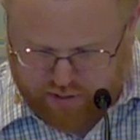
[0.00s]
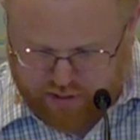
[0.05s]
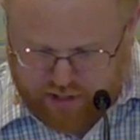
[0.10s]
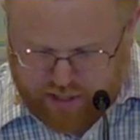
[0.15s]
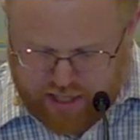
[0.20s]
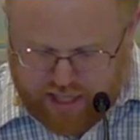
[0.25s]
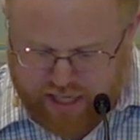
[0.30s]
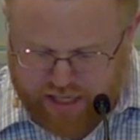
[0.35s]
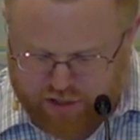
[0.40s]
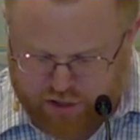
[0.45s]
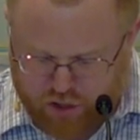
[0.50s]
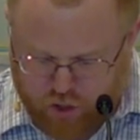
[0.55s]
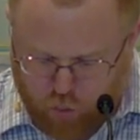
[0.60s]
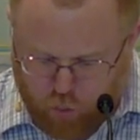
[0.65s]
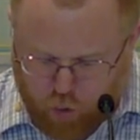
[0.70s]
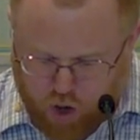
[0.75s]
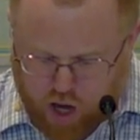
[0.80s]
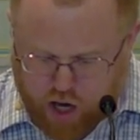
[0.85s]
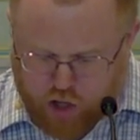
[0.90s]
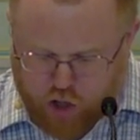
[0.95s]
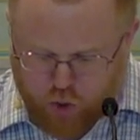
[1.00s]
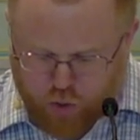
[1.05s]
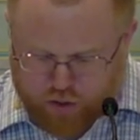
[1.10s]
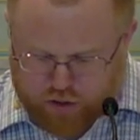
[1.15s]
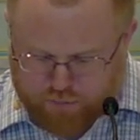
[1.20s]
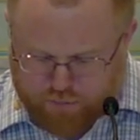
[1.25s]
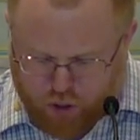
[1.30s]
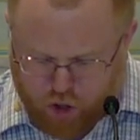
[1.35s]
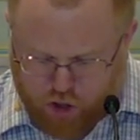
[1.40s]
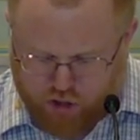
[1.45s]
He is the one who, as
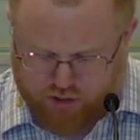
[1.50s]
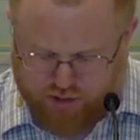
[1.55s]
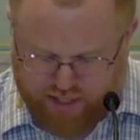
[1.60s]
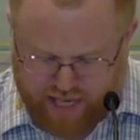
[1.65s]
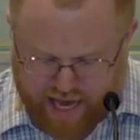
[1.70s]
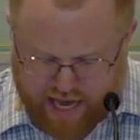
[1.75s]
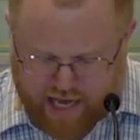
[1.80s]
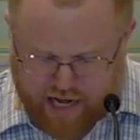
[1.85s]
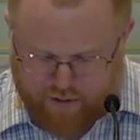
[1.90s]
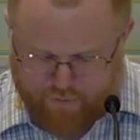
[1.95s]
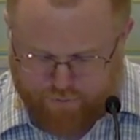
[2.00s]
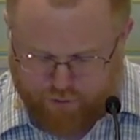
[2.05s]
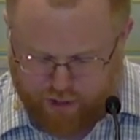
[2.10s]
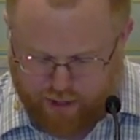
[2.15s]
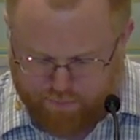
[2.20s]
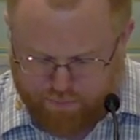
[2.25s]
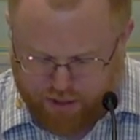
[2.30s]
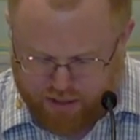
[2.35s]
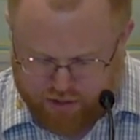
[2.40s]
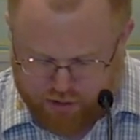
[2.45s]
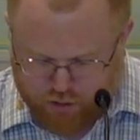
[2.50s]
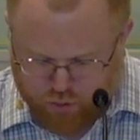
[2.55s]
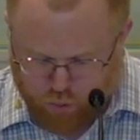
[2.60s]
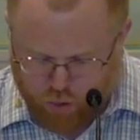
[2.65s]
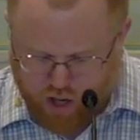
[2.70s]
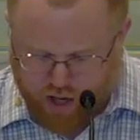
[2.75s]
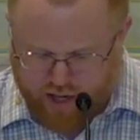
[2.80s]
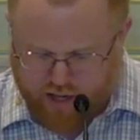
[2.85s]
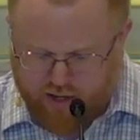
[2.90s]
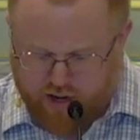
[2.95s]
Paul said in Philippians
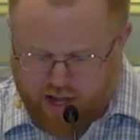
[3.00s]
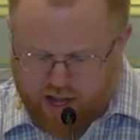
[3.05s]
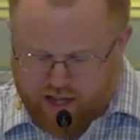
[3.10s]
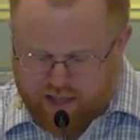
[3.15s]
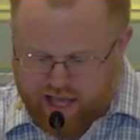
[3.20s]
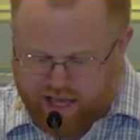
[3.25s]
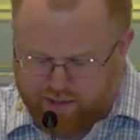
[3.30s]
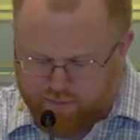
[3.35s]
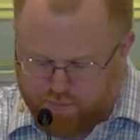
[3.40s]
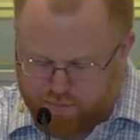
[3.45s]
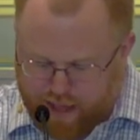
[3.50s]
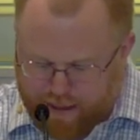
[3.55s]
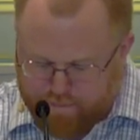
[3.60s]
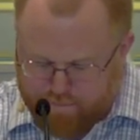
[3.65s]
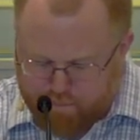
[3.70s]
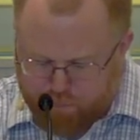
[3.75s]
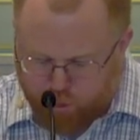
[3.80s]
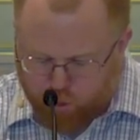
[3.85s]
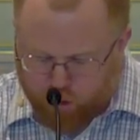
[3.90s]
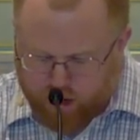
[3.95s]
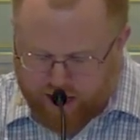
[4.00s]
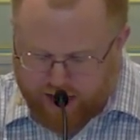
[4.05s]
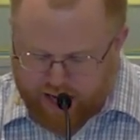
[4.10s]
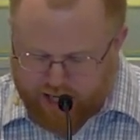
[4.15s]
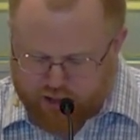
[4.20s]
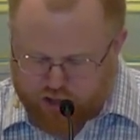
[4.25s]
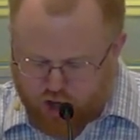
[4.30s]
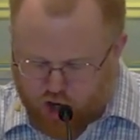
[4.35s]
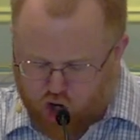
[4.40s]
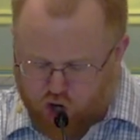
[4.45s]
1, that, that
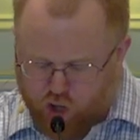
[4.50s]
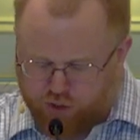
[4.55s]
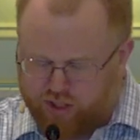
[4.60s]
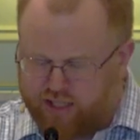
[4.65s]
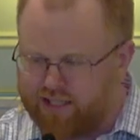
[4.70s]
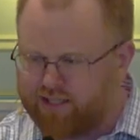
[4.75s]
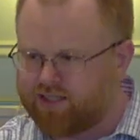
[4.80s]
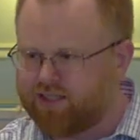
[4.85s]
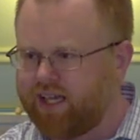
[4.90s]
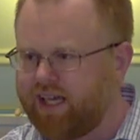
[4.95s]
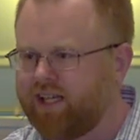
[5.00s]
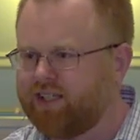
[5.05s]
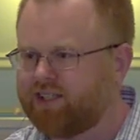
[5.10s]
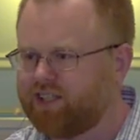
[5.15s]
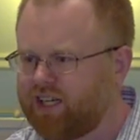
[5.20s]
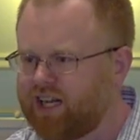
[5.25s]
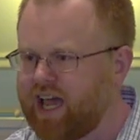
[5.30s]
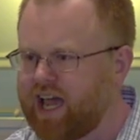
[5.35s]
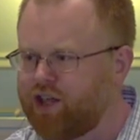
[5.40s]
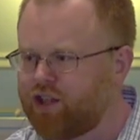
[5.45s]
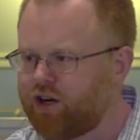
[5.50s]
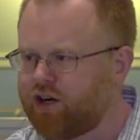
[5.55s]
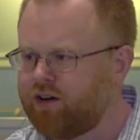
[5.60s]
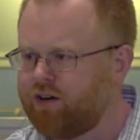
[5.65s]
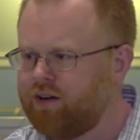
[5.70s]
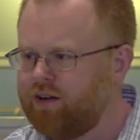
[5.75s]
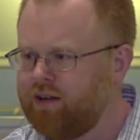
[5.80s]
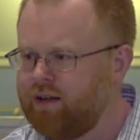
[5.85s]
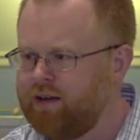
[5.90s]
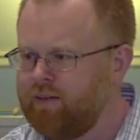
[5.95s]
brings all these things together
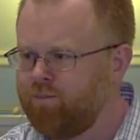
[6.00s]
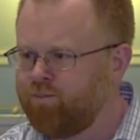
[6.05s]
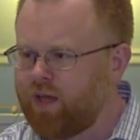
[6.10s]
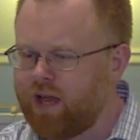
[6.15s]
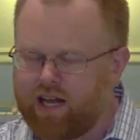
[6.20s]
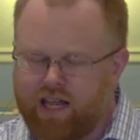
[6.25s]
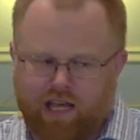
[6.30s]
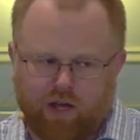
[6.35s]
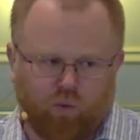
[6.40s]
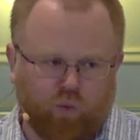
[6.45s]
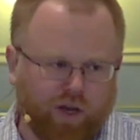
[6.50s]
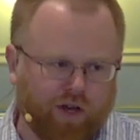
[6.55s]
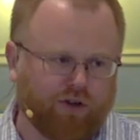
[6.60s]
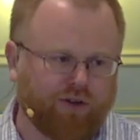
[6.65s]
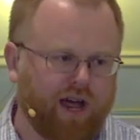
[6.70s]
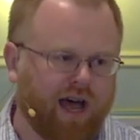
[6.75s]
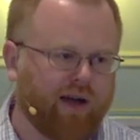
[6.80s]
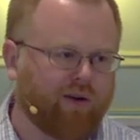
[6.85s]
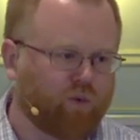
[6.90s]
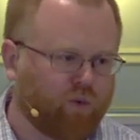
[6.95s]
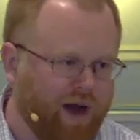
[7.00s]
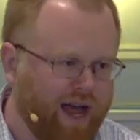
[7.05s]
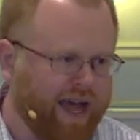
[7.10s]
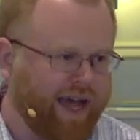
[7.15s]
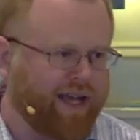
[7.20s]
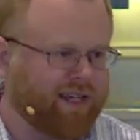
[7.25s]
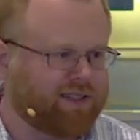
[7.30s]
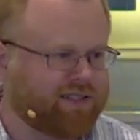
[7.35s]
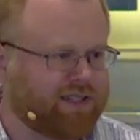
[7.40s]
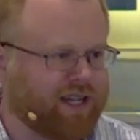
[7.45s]
that he will not
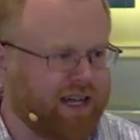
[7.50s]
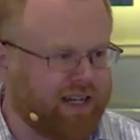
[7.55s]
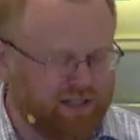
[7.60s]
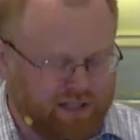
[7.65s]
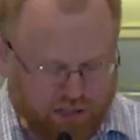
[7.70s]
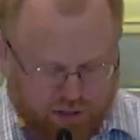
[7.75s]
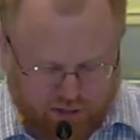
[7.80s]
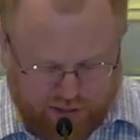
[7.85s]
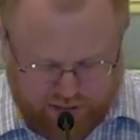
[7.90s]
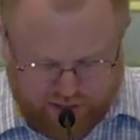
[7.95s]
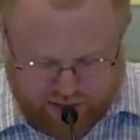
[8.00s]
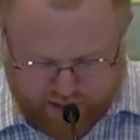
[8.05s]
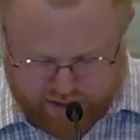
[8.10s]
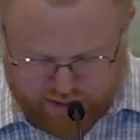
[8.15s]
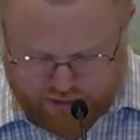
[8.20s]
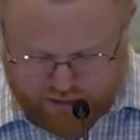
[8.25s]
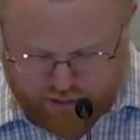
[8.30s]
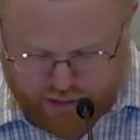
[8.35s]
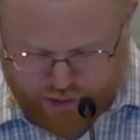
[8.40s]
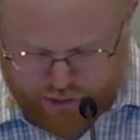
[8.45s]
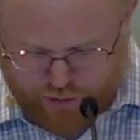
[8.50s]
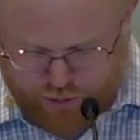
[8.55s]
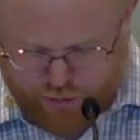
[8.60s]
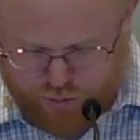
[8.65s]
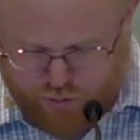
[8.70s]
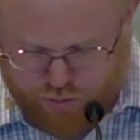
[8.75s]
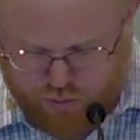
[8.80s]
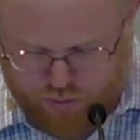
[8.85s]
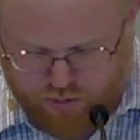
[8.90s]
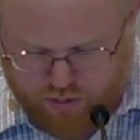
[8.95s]
rest until he does so.
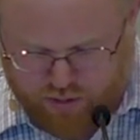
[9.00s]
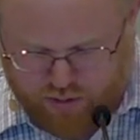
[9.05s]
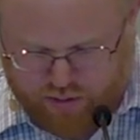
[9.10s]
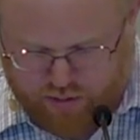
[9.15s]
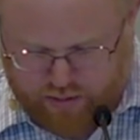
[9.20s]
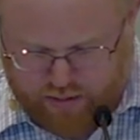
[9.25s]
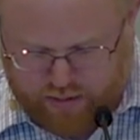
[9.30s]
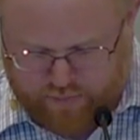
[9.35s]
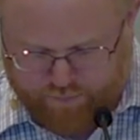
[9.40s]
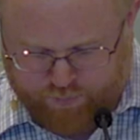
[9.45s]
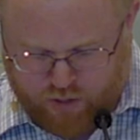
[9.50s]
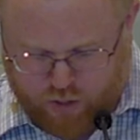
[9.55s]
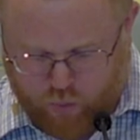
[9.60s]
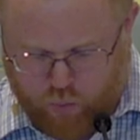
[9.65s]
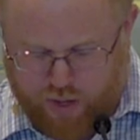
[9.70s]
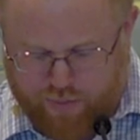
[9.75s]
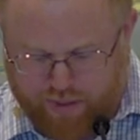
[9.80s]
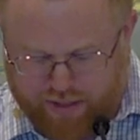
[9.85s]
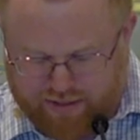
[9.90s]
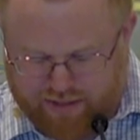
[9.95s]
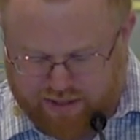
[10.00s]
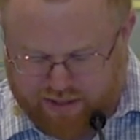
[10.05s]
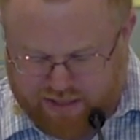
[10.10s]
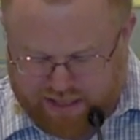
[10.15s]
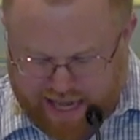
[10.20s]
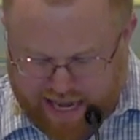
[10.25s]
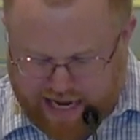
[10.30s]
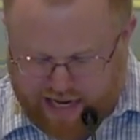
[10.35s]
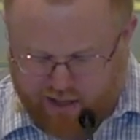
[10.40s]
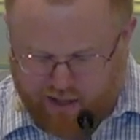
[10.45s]
We must
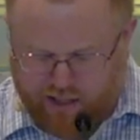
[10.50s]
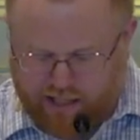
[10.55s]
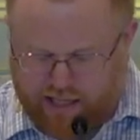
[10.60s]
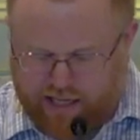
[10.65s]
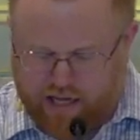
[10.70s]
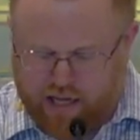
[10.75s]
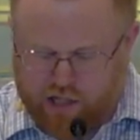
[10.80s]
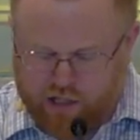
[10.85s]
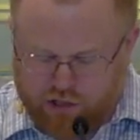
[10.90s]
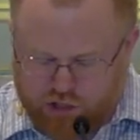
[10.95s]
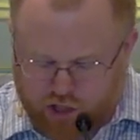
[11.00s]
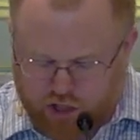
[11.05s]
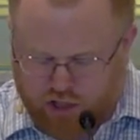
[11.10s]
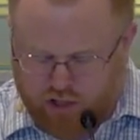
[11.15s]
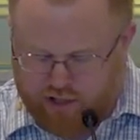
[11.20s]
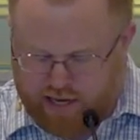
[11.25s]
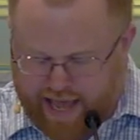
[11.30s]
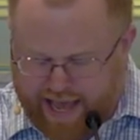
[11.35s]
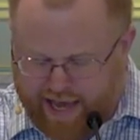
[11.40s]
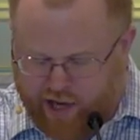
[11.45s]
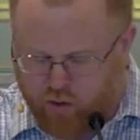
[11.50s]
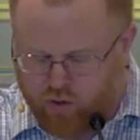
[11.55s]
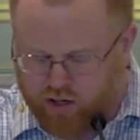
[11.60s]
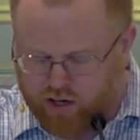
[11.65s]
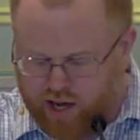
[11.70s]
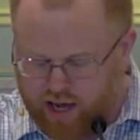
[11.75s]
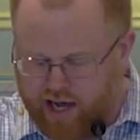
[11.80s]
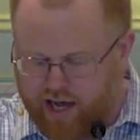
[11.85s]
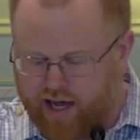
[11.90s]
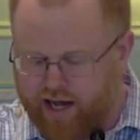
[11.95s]
daily turn our
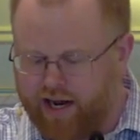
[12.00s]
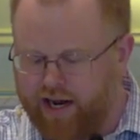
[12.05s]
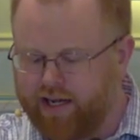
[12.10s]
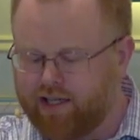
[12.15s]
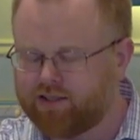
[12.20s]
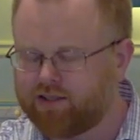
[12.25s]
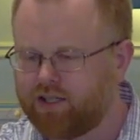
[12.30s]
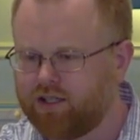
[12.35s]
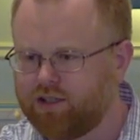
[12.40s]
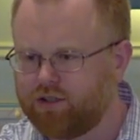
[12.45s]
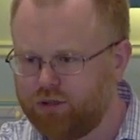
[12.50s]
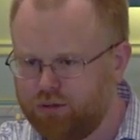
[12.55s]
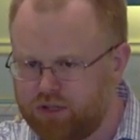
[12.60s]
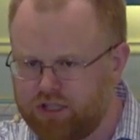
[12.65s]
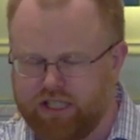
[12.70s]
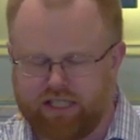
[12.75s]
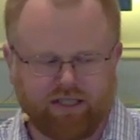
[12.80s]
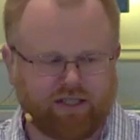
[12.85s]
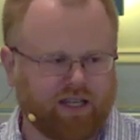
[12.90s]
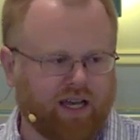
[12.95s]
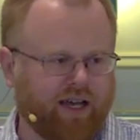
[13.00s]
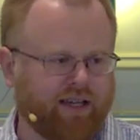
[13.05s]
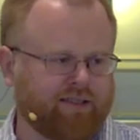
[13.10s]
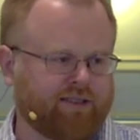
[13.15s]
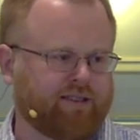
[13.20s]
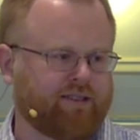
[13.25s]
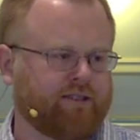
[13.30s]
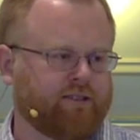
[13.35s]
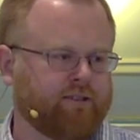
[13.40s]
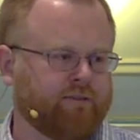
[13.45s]
eyes to
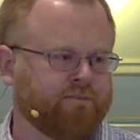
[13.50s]
Jesus.